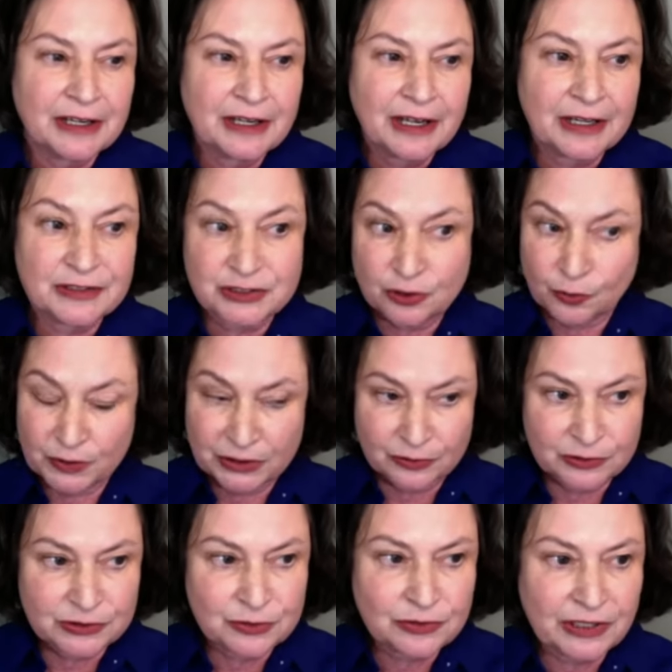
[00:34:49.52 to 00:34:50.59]
And so we
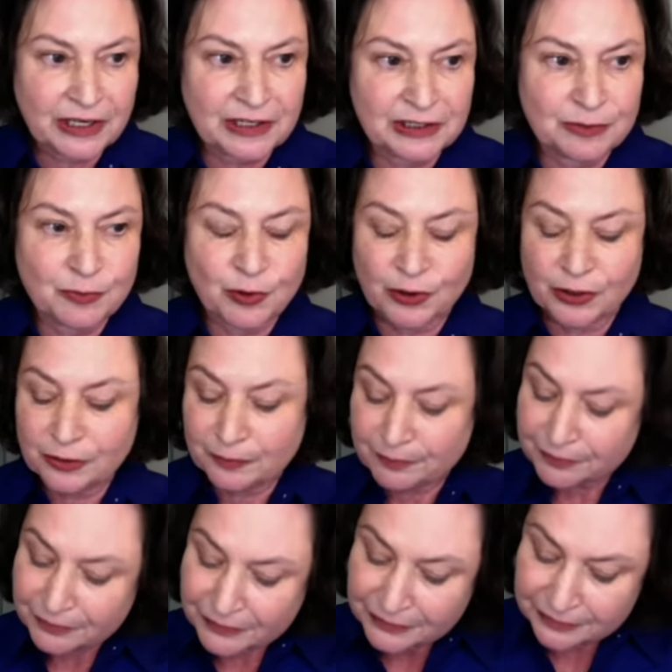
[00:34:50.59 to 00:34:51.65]
don't do that anymore.
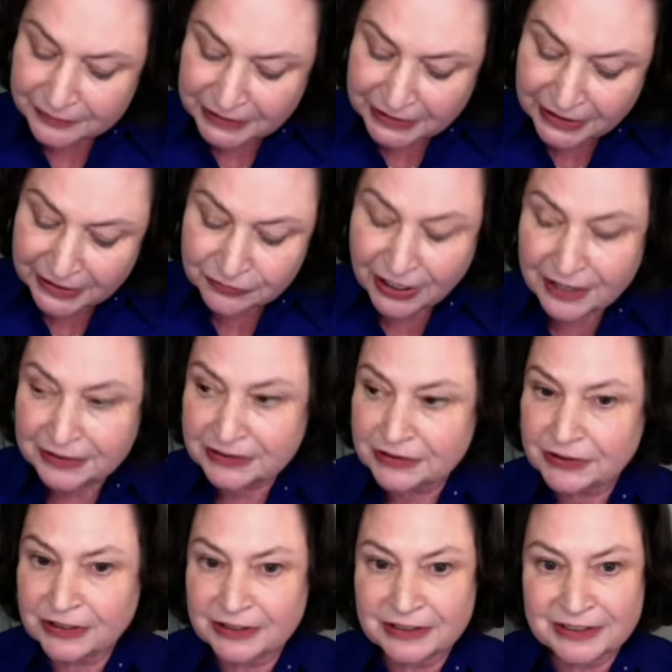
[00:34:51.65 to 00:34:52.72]
The ironic
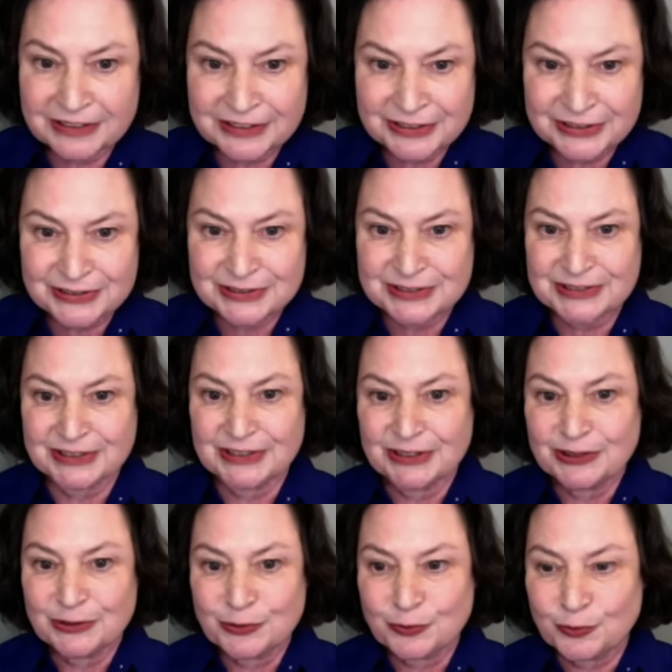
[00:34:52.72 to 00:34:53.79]
thing is
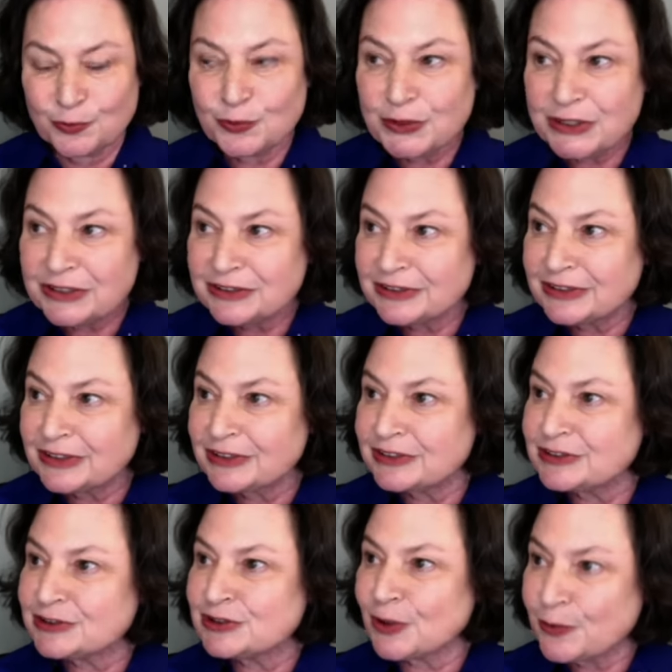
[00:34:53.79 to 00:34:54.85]
we
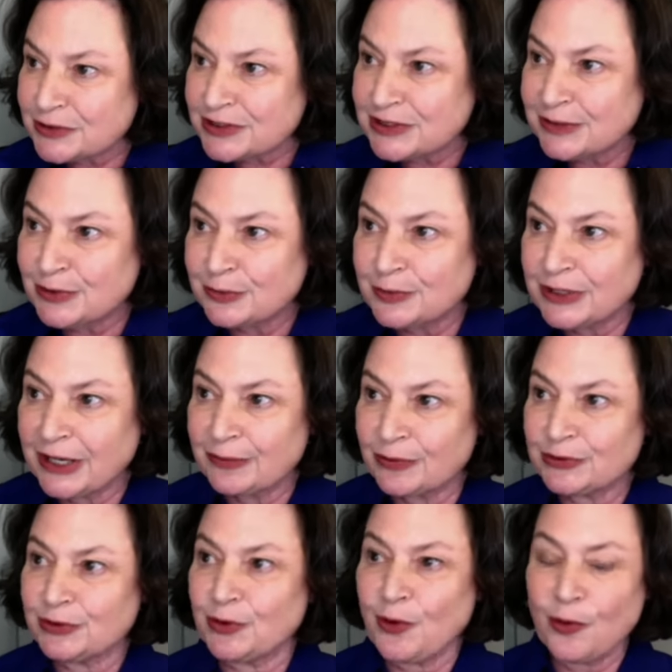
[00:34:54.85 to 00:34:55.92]
don't seem to be able
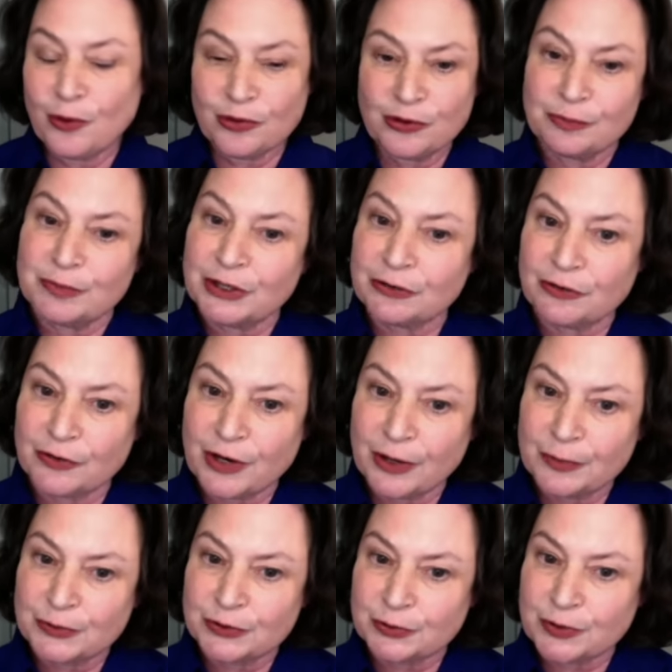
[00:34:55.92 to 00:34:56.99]
to hold the mirror
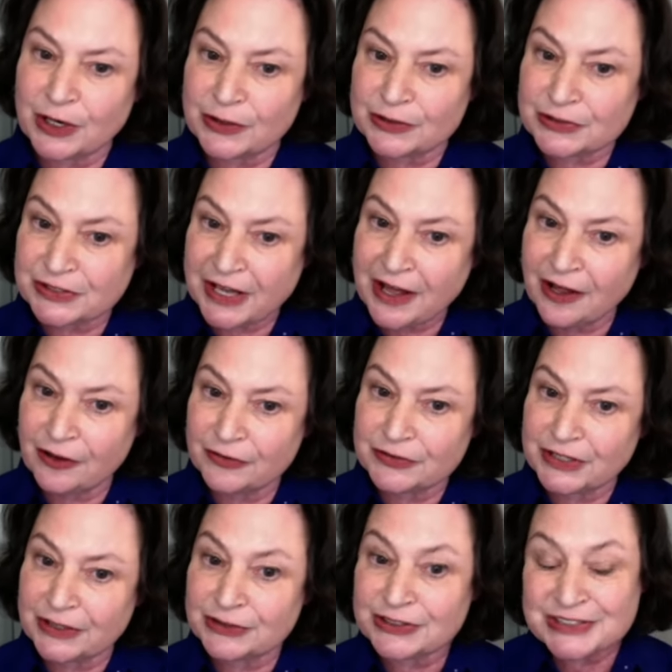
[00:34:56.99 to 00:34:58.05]
up to ourselves
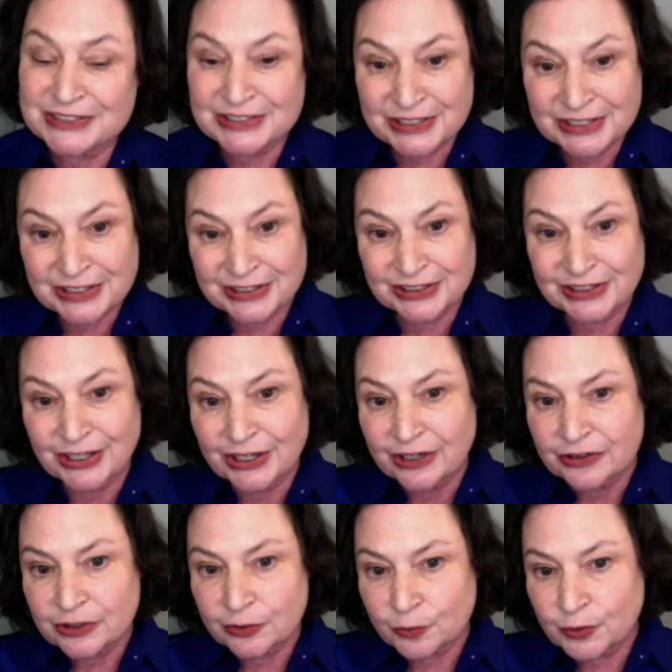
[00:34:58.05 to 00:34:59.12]
and to see
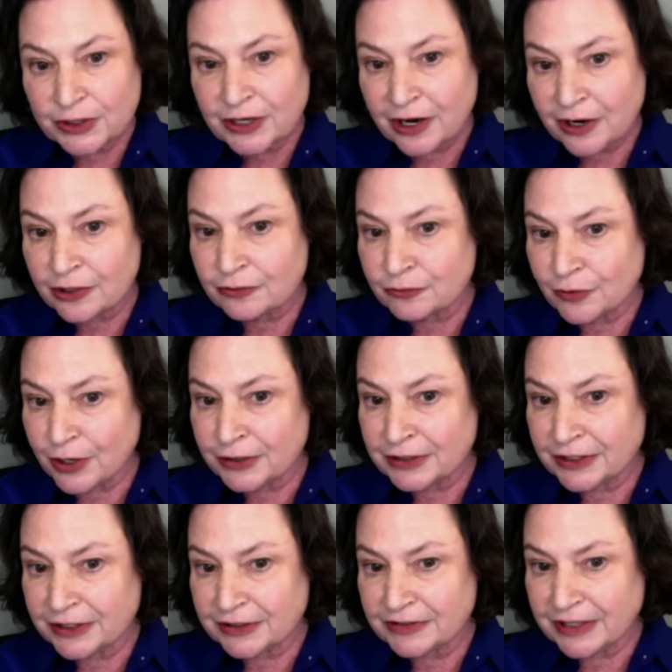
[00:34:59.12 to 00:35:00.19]
that we are
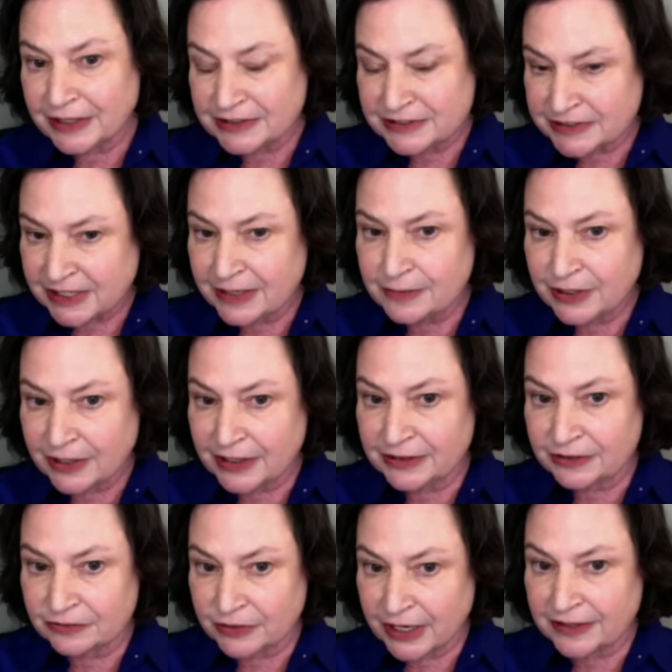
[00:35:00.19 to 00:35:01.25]
running that same kind
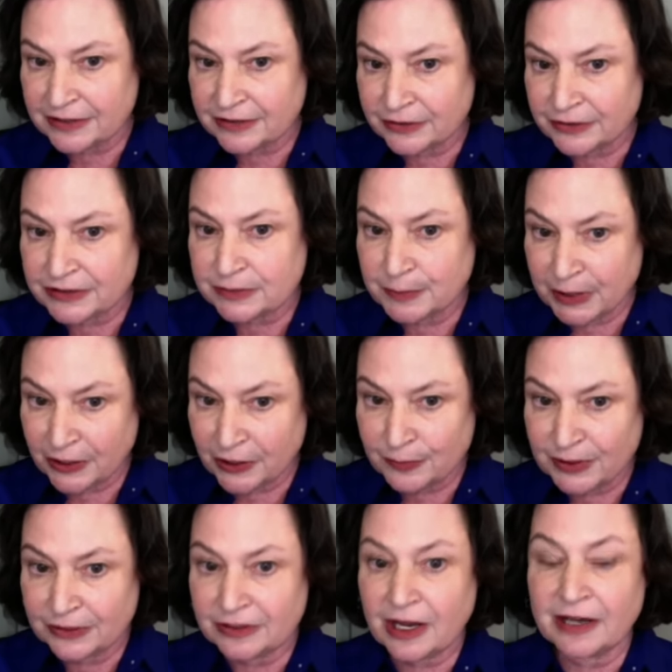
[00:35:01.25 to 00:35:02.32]
of radical
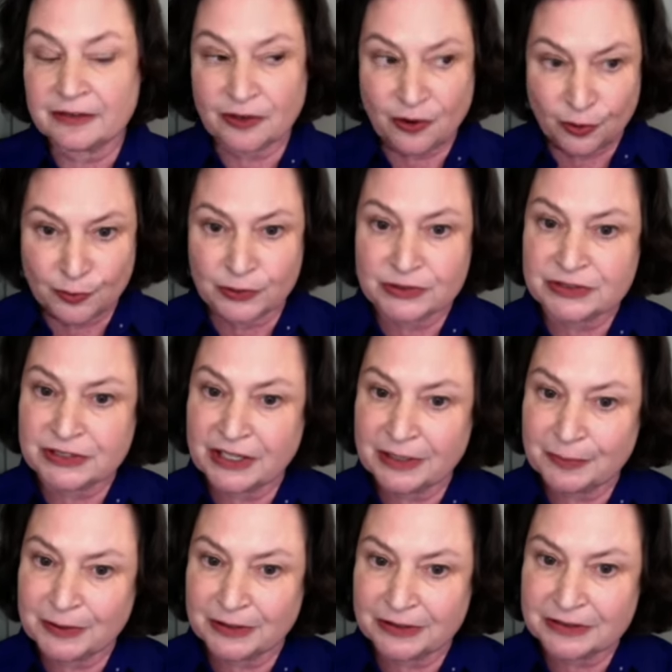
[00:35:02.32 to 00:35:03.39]
experiment on Homo
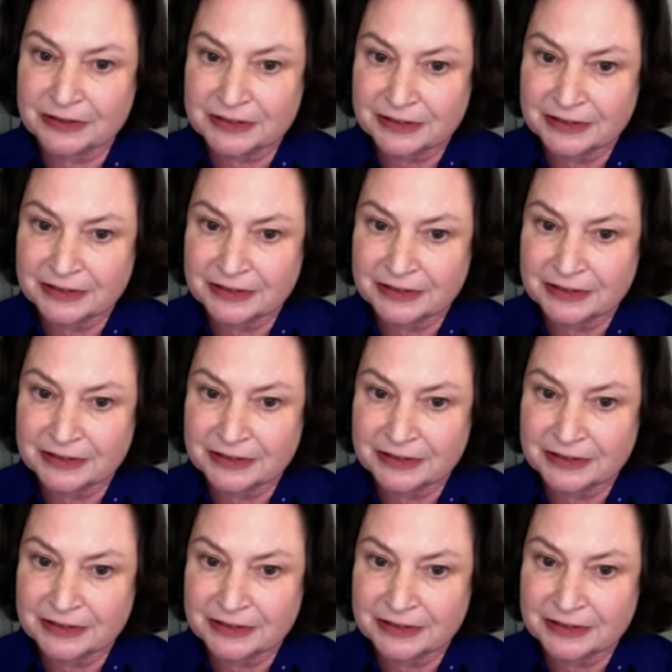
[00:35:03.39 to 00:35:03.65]
sapiens.